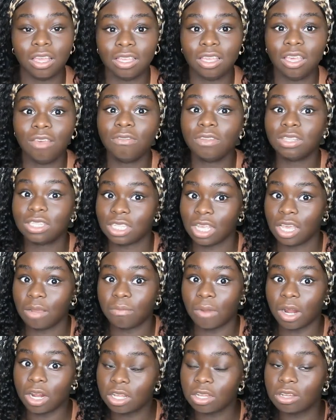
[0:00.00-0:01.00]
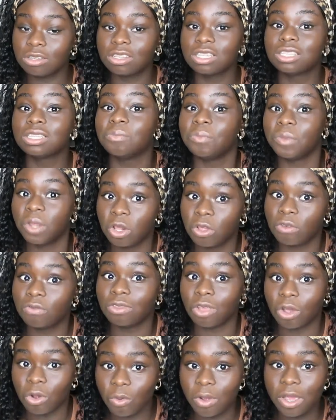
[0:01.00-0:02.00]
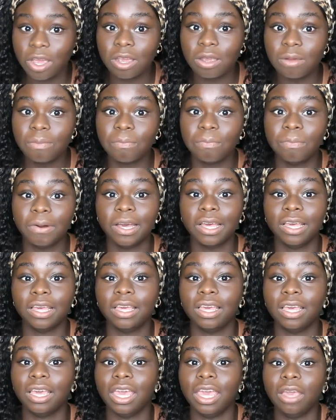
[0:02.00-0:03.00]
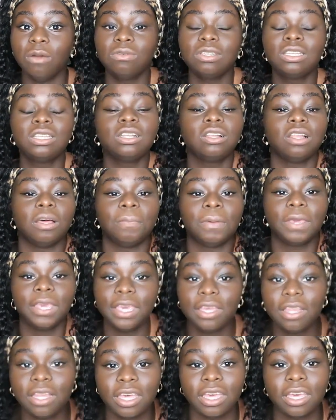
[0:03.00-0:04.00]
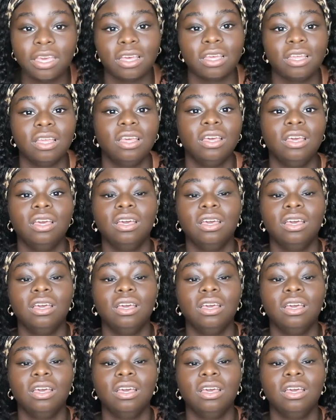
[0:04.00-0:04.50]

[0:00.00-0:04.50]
Even San Marcos is the middle of nowhere, but it was still appealing.